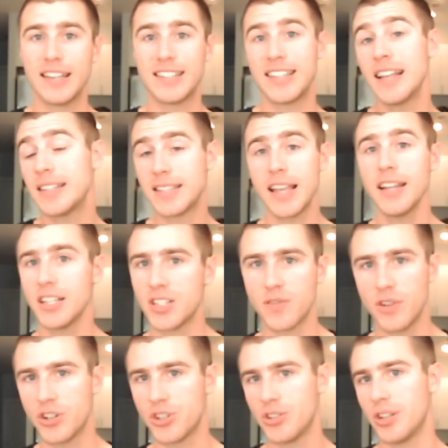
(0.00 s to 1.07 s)
Since then, he's
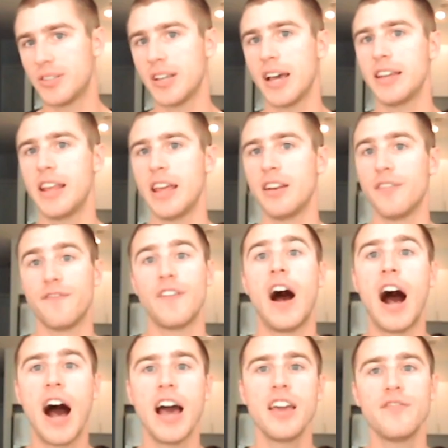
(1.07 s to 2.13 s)
finished as a tight end
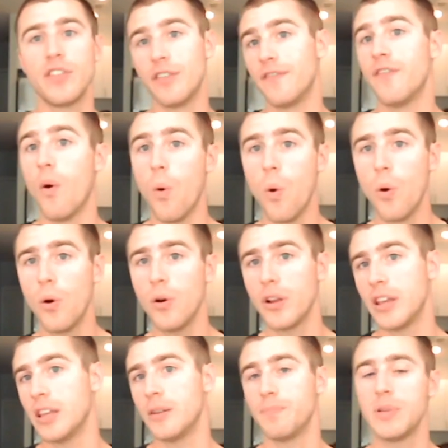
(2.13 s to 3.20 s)

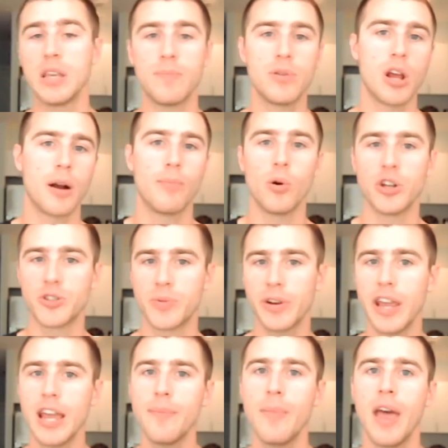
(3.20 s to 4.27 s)
5-4 in PPR points
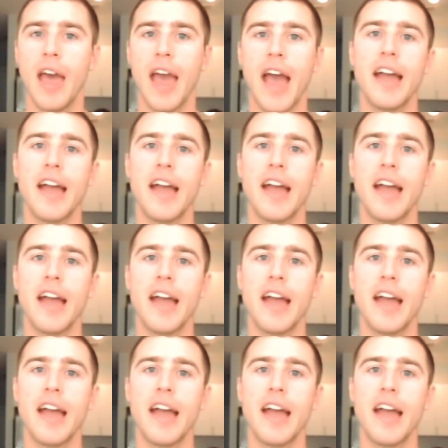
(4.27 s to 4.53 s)
per game,